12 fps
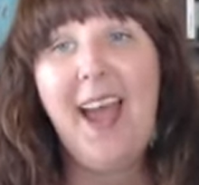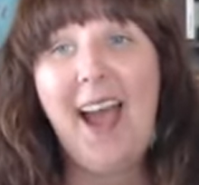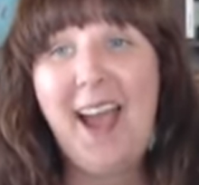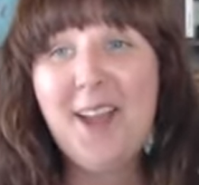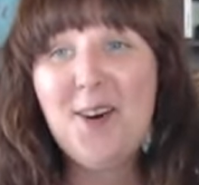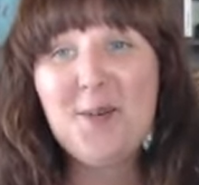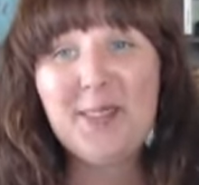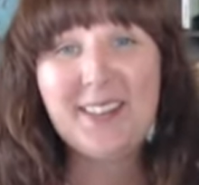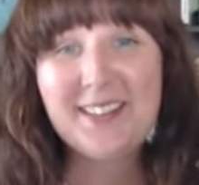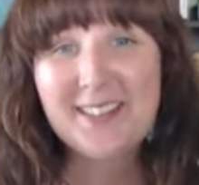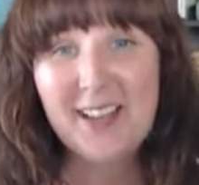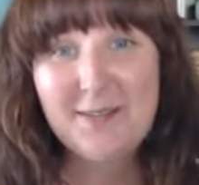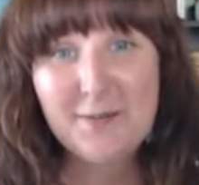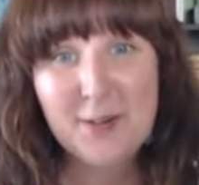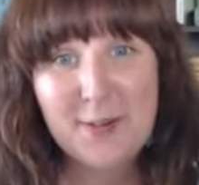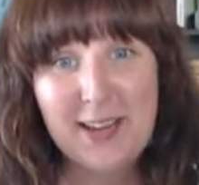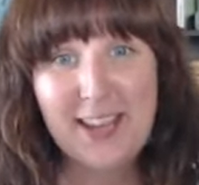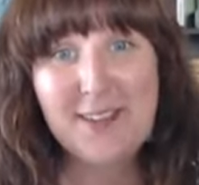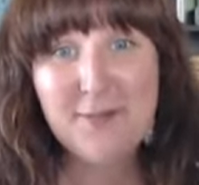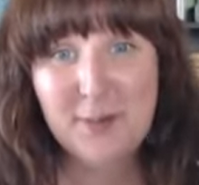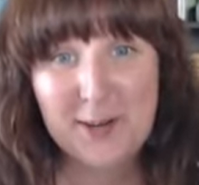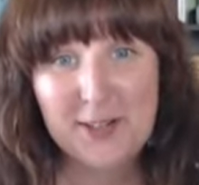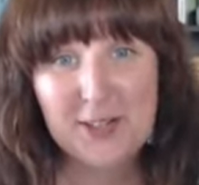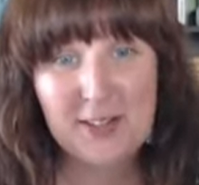I hope that this
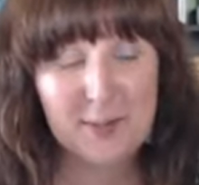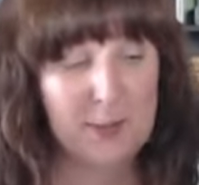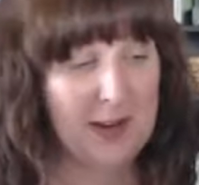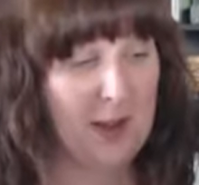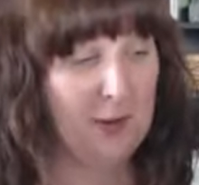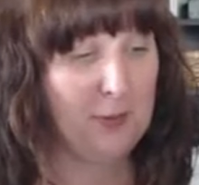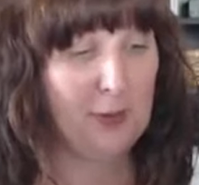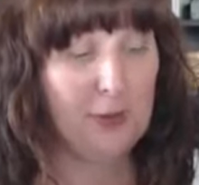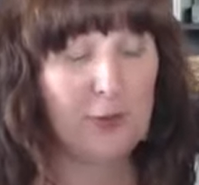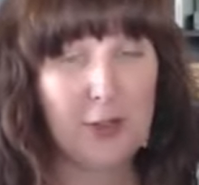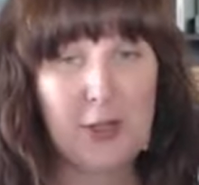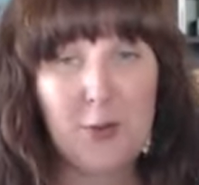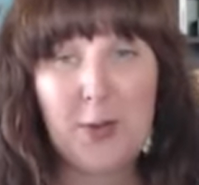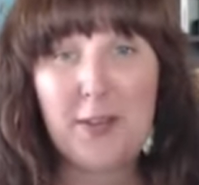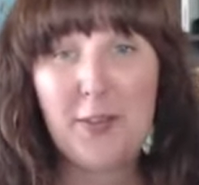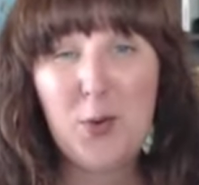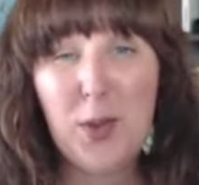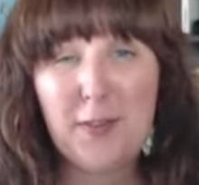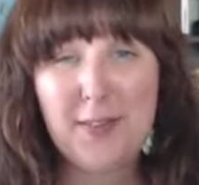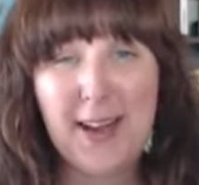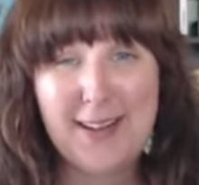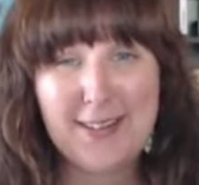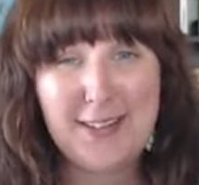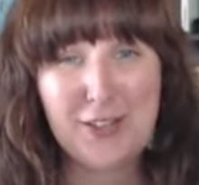information has been helpful for you. If you have
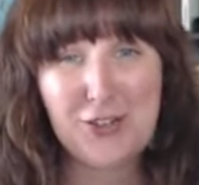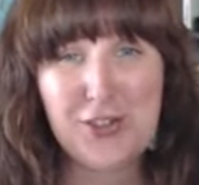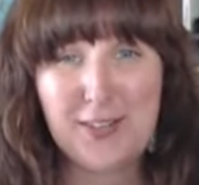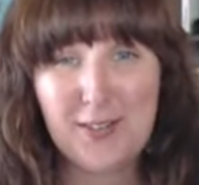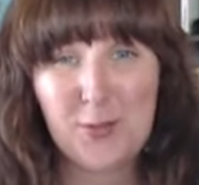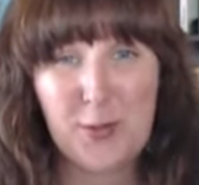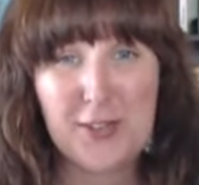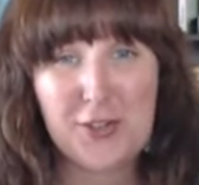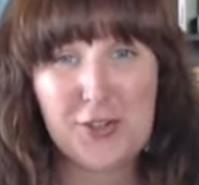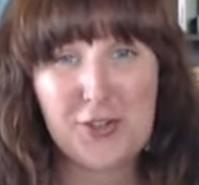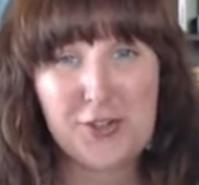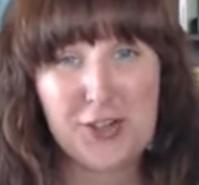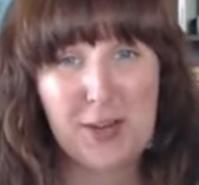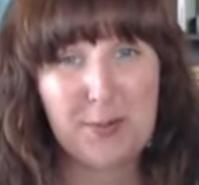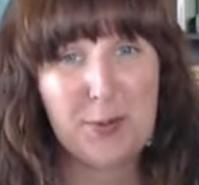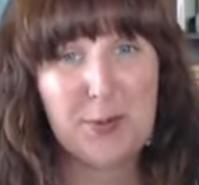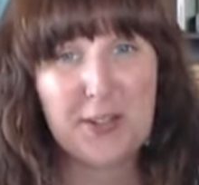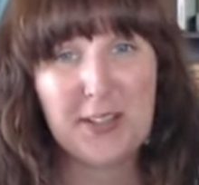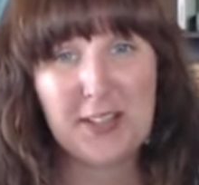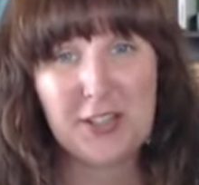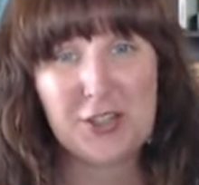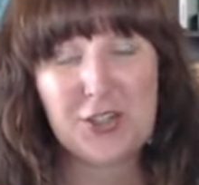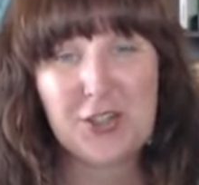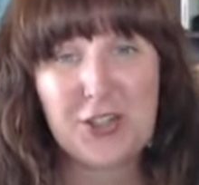not ditched and switched your shampoo and
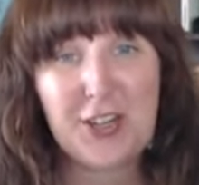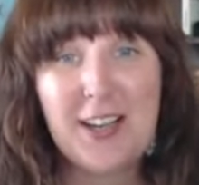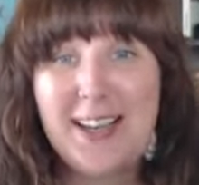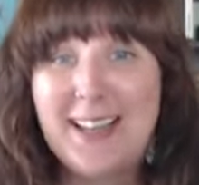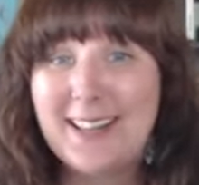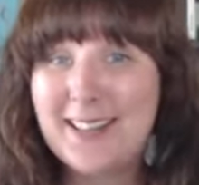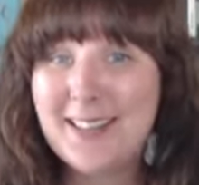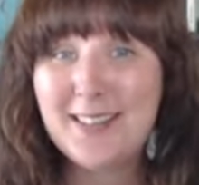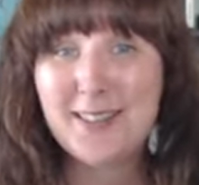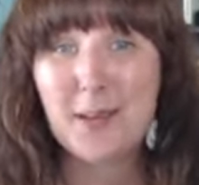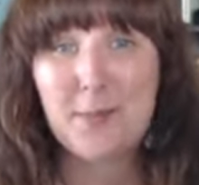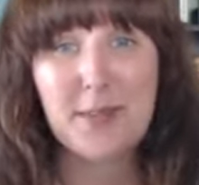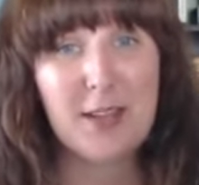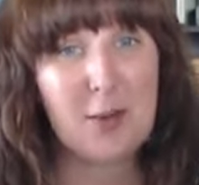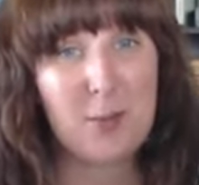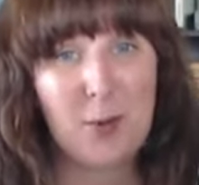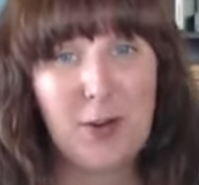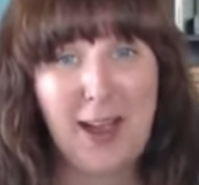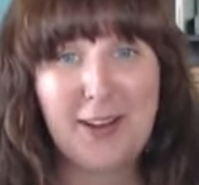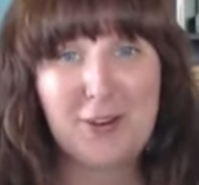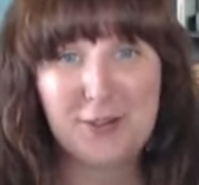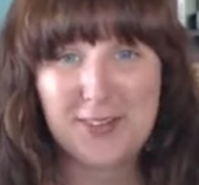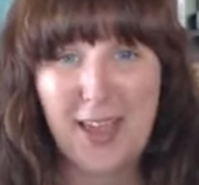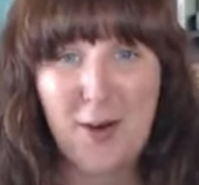conditioner, this is something you put on
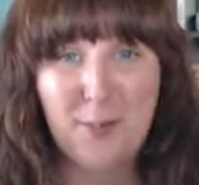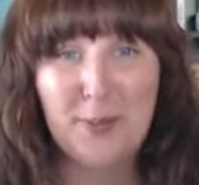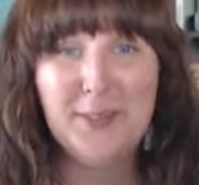your scalp,